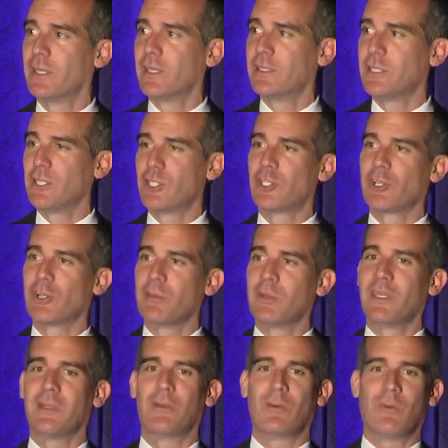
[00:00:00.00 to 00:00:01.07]
to
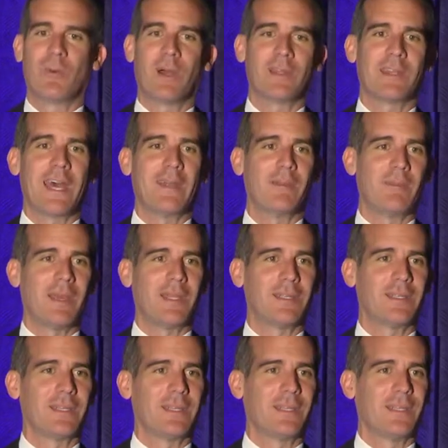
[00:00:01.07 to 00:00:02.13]
determine what that meant
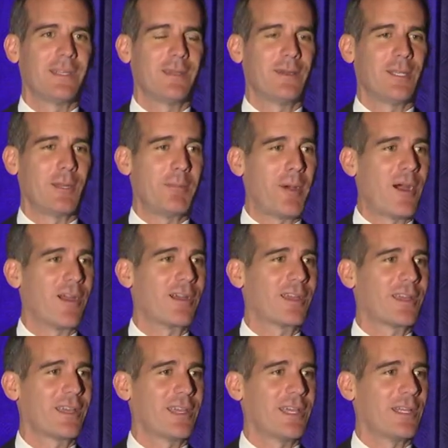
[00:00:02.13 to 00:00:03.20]
in a
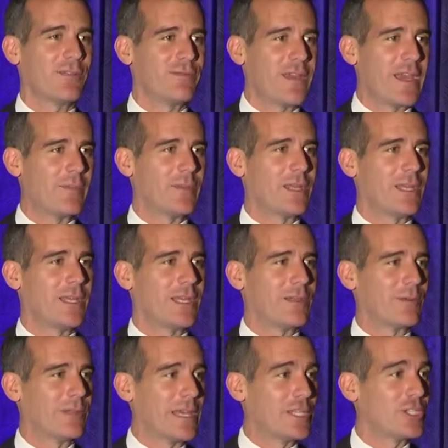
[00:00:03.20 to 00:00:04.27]
park, in a family, in a
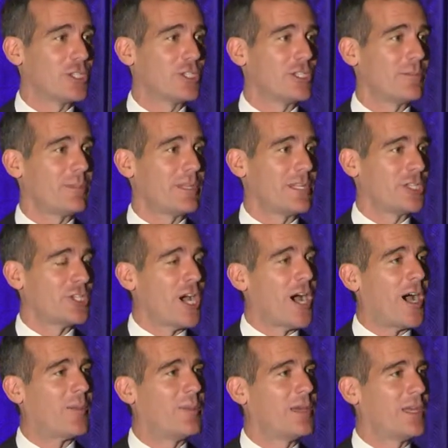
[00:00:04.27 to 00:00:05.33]
relationship, in a
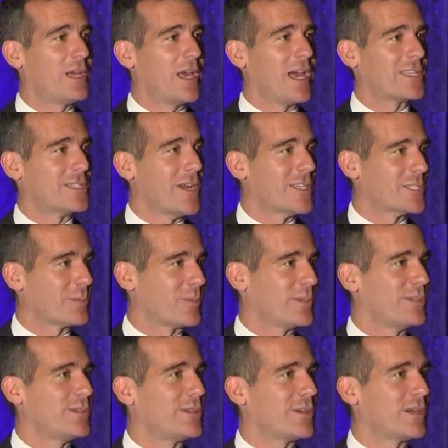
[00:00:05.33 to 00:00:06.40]
job, as an
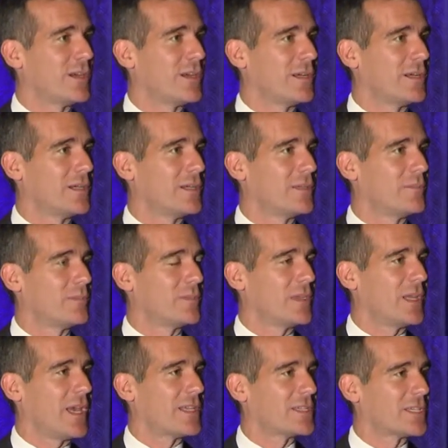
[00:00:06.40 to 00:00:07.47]
entrepreneur,
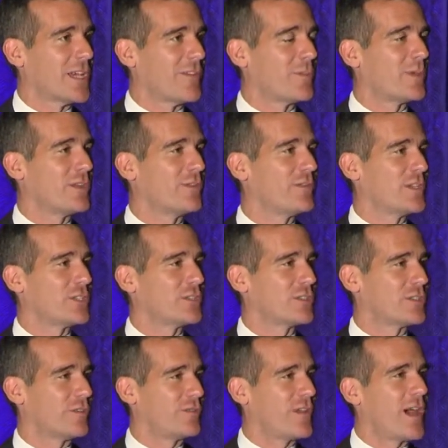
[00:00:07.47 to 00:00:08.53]
as a government official,
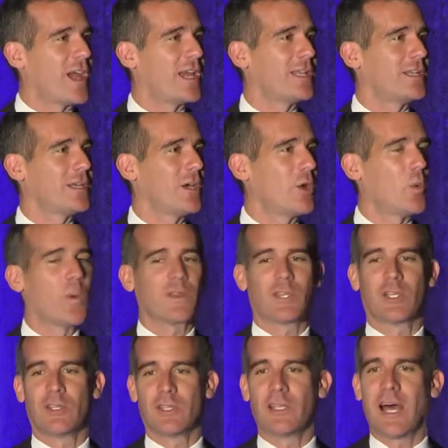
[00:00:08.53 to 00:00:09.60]
to find what the
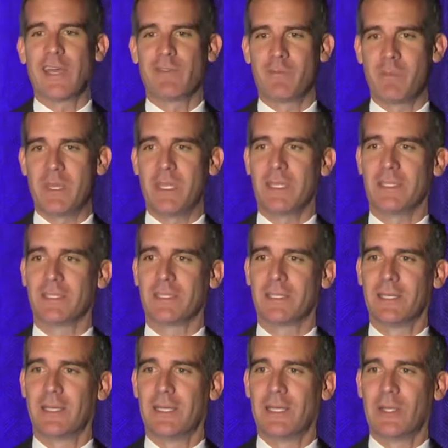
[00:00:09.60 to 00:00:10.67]
good life means.
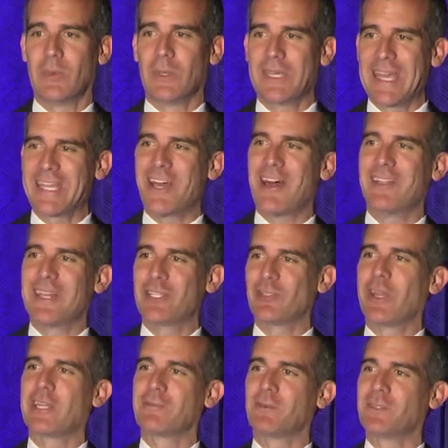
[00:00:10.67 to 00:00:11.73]
We cannot let
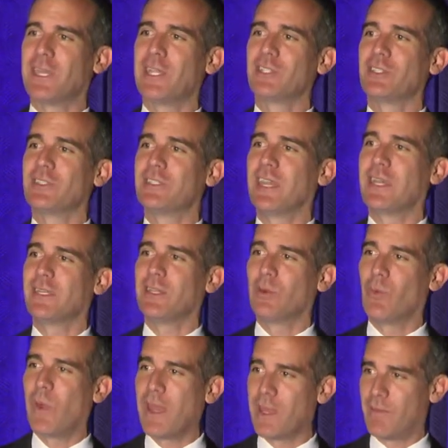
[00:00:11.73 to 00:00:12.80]
transportation stand in the
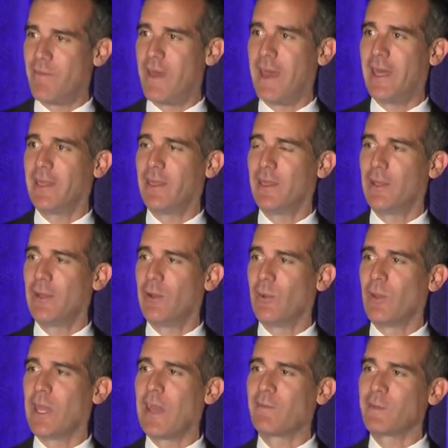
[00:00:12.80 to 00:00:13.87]
way of that.
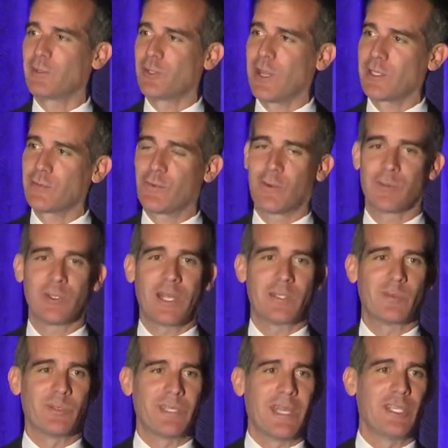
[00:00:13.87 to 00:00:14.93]
We have to transform
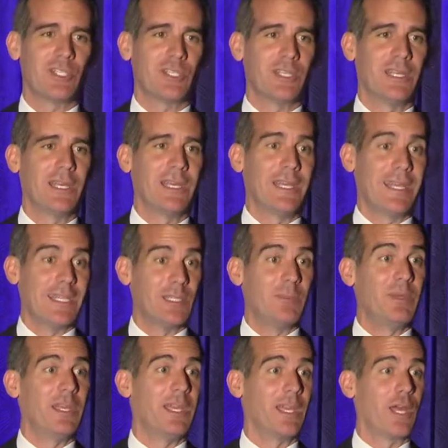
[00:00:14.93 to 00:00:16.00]
transportation into
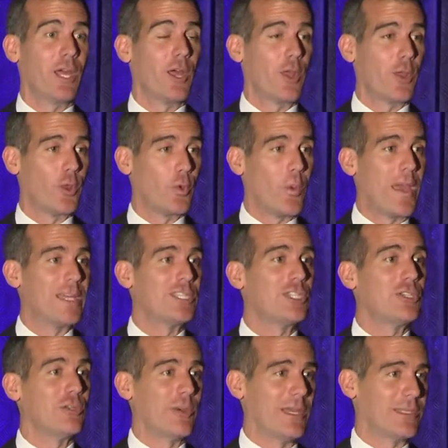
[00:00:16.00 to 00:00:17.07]
being the way
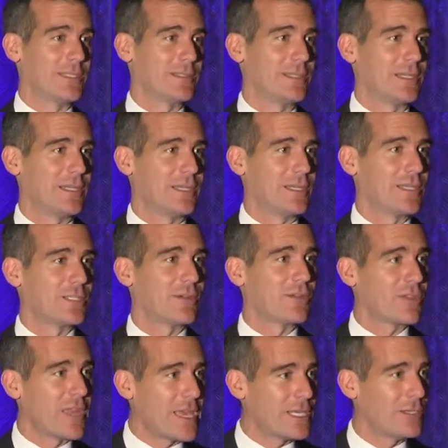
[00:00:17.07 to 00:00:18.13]
to it.
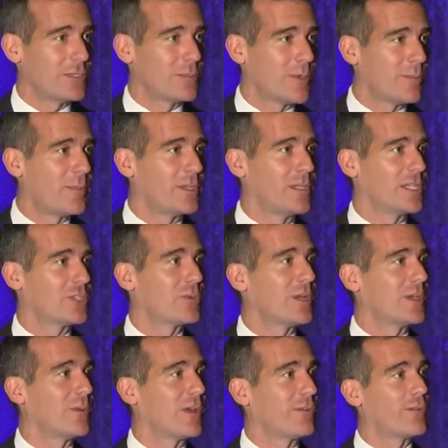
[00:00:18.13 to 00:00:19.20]
So thank you to Mobility
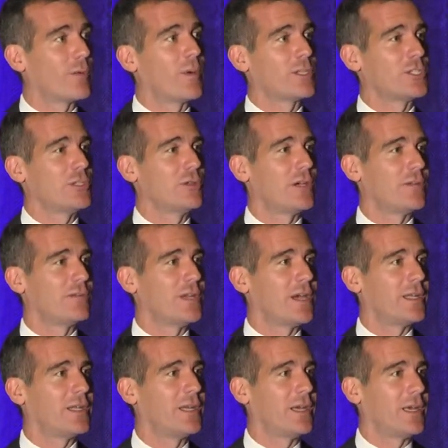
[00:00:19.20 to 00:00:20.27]
21 for what you have
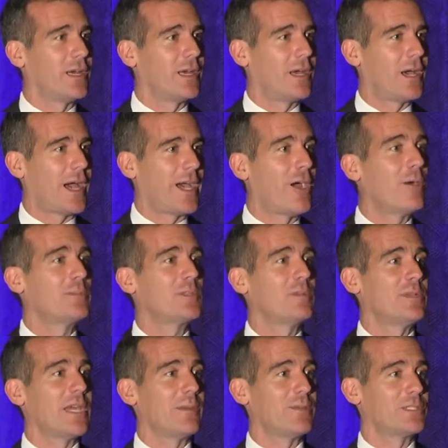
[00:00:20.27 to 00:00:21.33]
done. I hope to
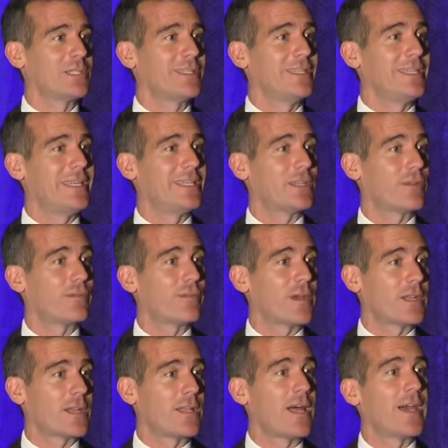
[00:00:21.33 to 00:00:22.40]
be able to lead at the
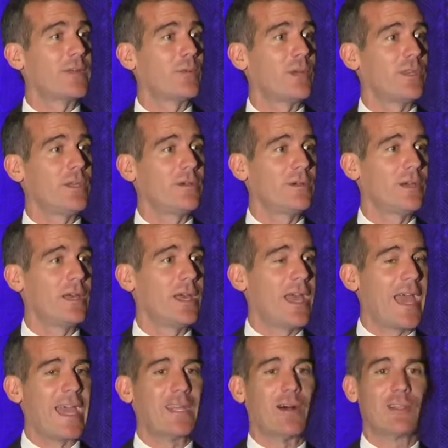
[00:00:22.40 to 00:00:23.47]
front of the line with you
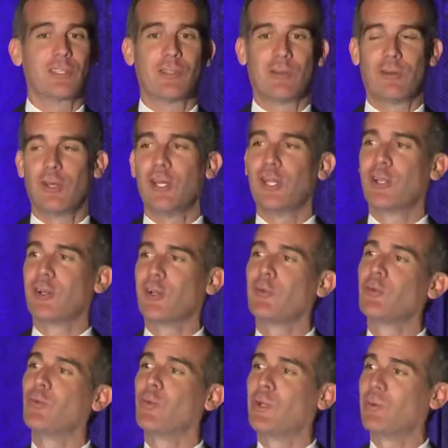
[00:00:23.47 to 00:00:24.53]
and also
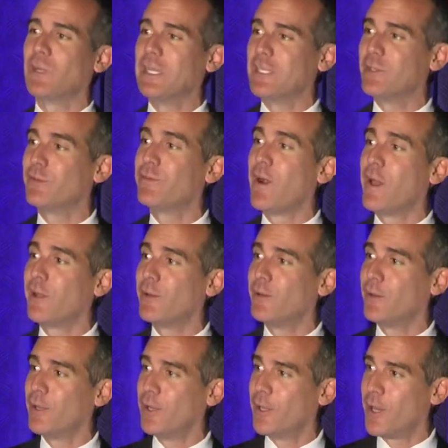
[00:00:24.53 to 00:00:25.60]
learn when we need to
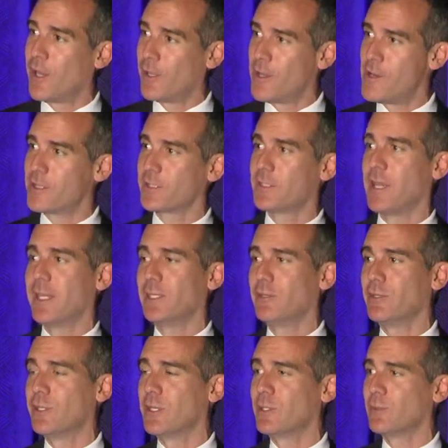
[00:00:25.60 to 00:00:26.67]
follow alongside you
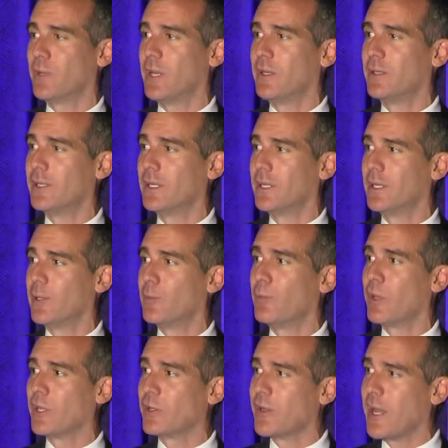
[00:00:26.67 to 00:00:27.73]
as well.
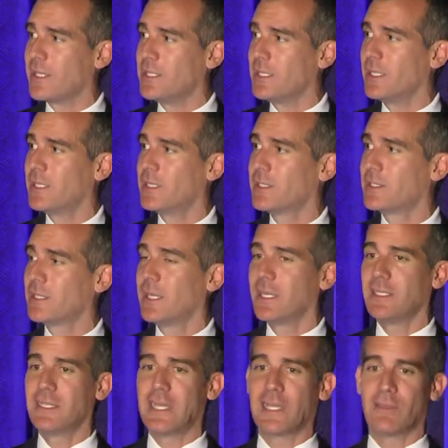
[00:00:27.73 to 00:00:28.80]
Bring your ideas,
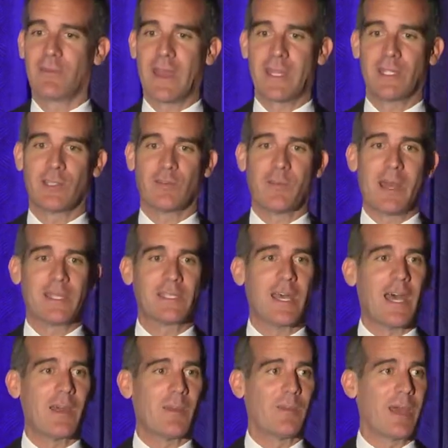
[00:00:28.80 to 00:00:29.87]
take advantage of my
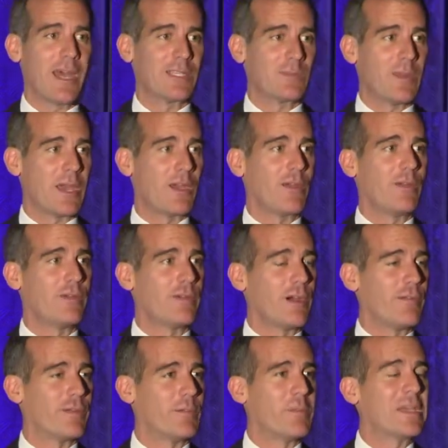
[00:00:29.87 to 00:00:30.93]
time as mayor
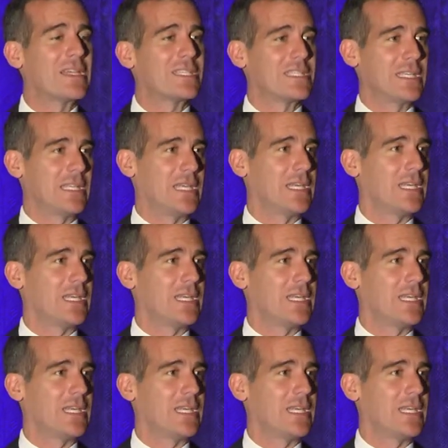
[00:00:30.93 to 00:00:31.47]
of the biggest city